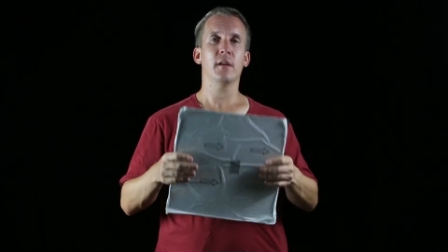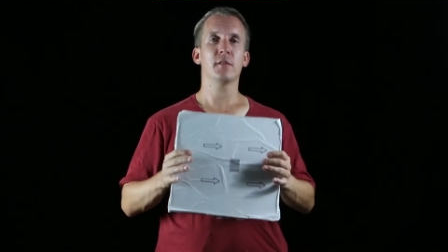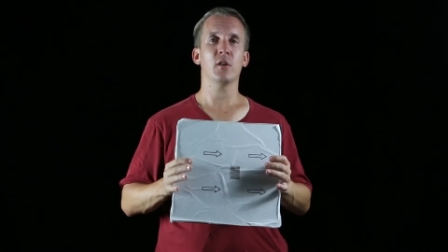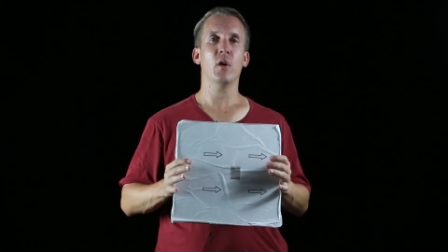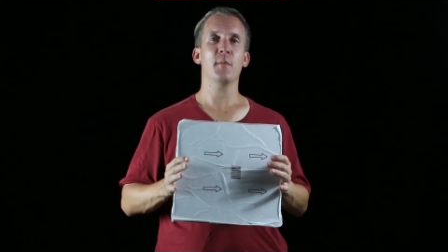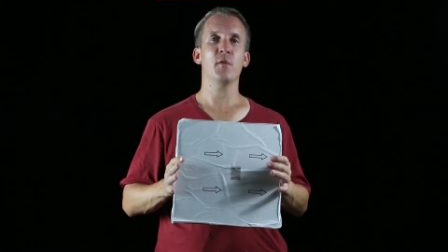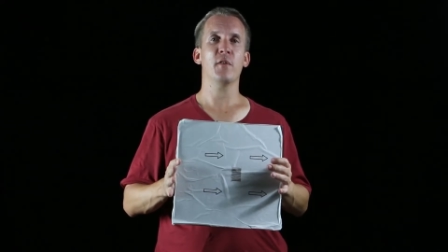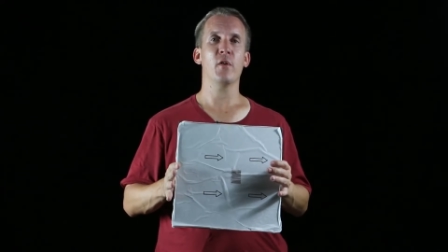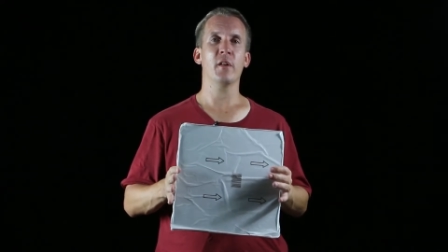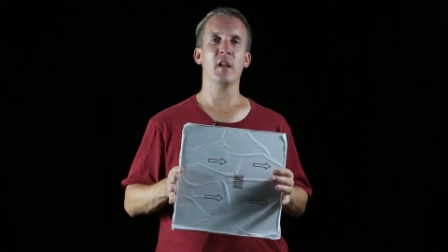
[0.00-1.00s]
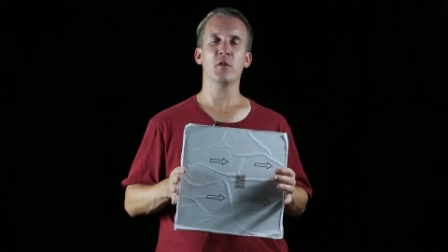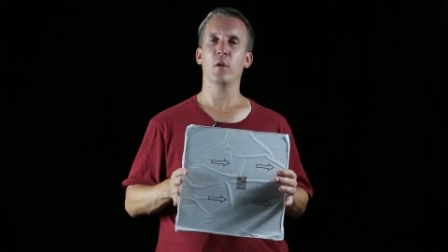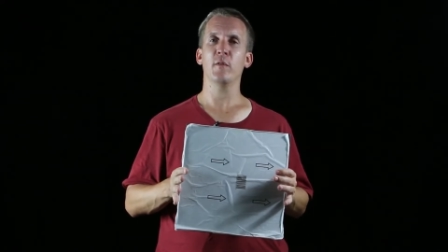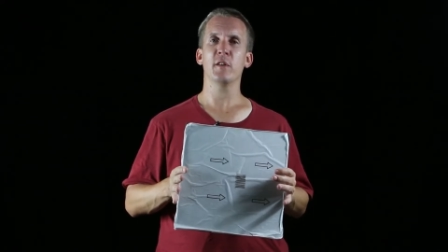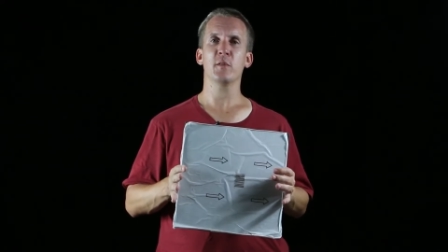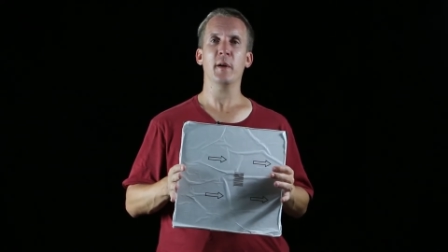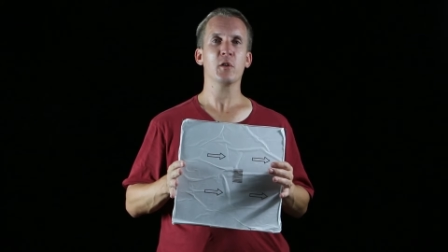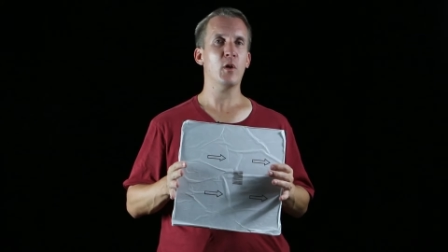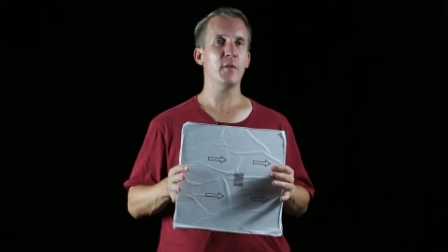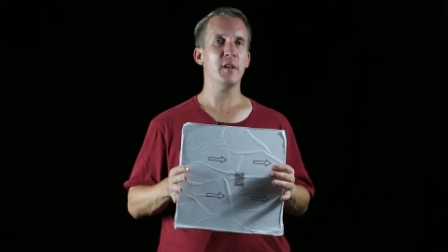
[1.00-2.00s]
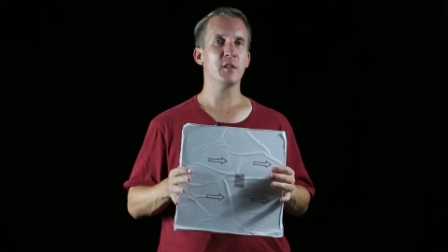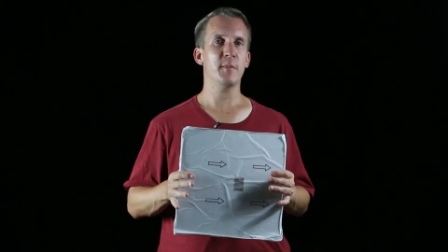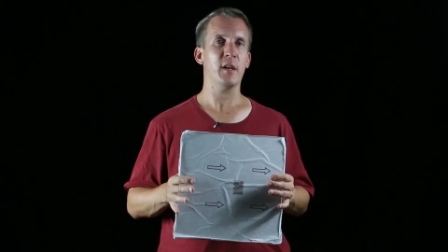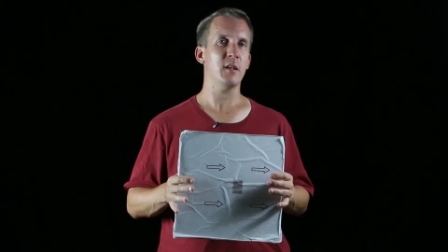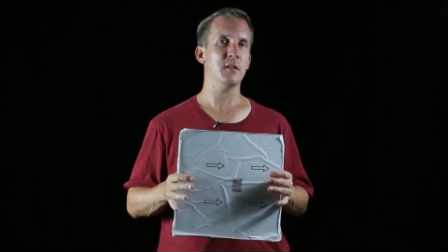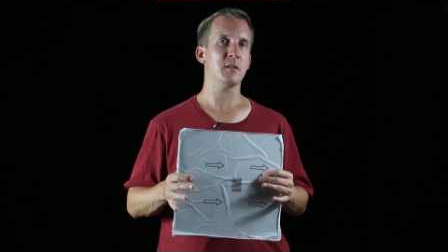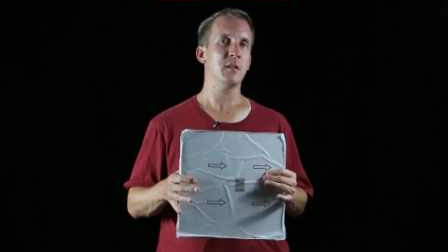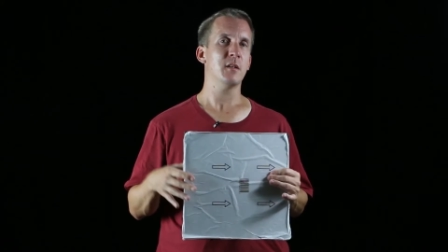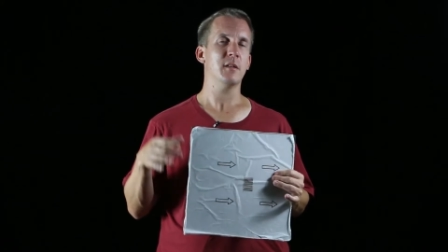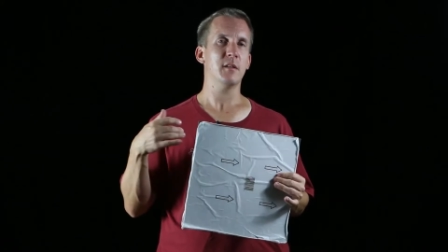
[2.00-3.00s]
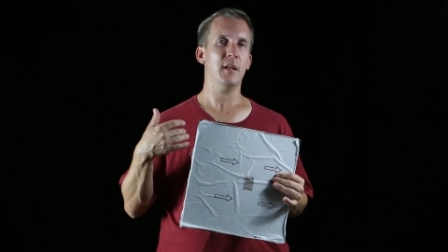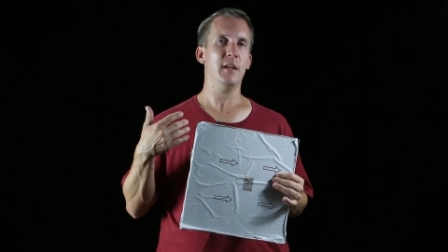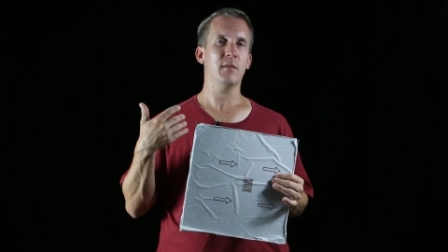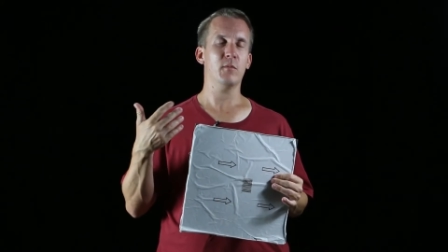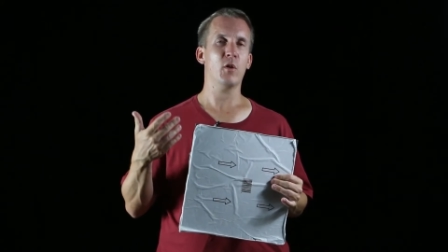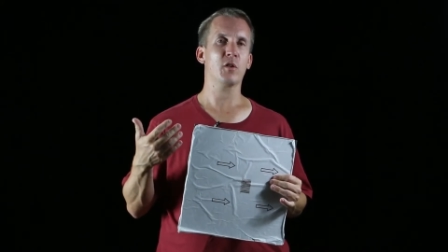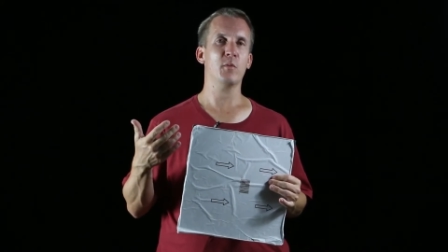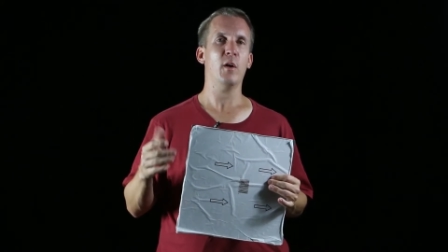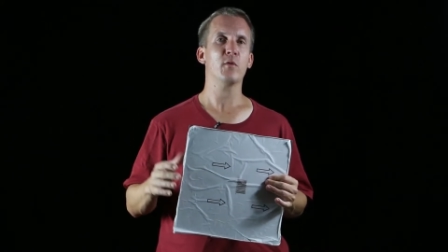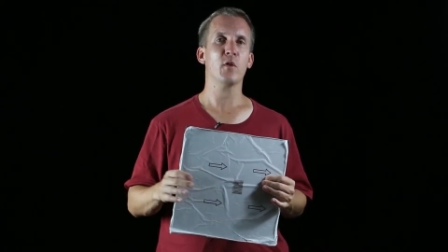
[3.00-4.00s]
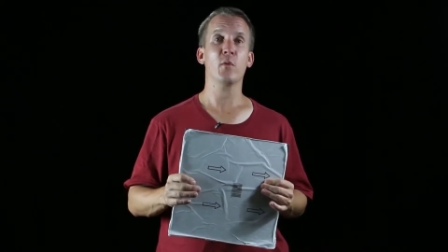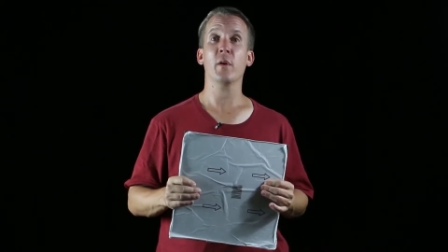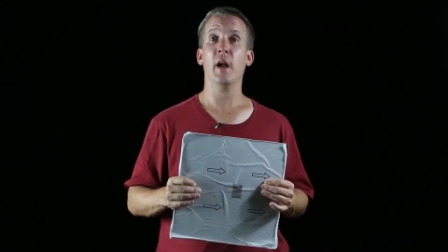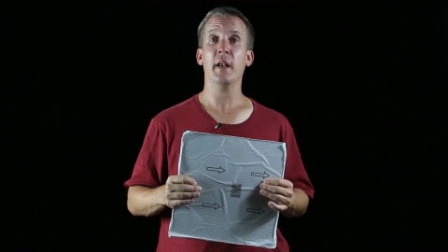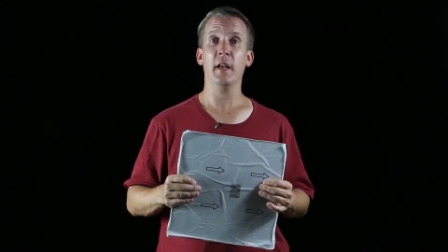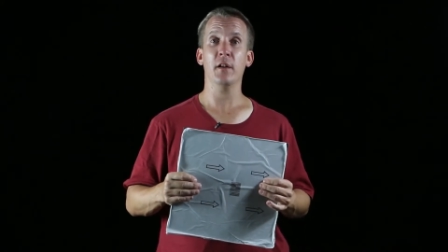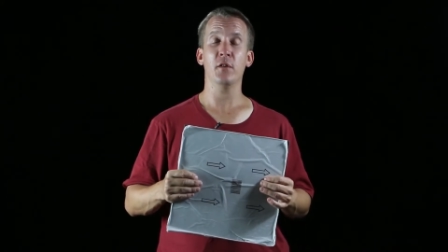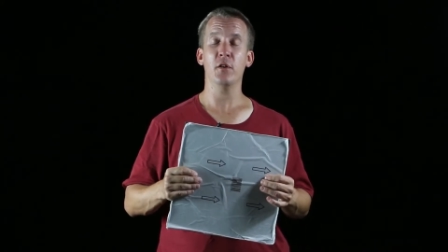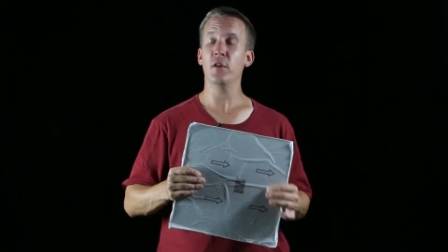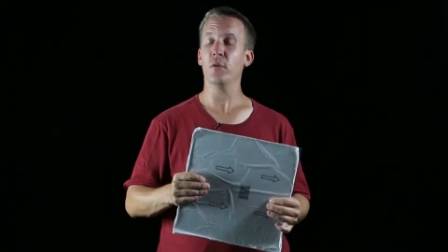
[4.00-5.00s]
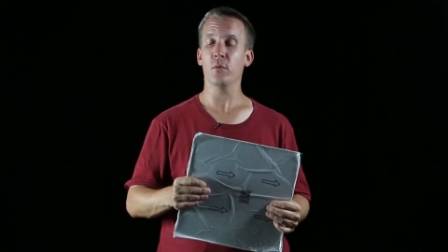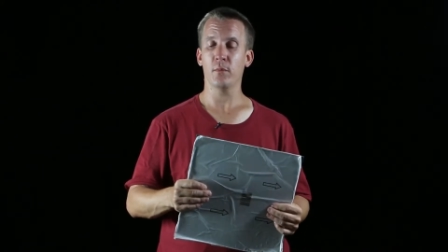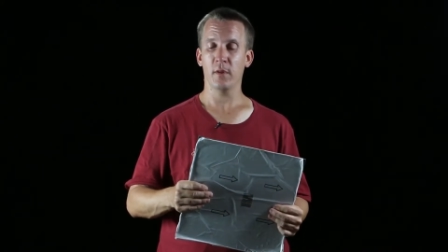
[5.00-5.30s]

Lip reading: So I'm reviewing the 12" by 12" because it works well for what I need it to do.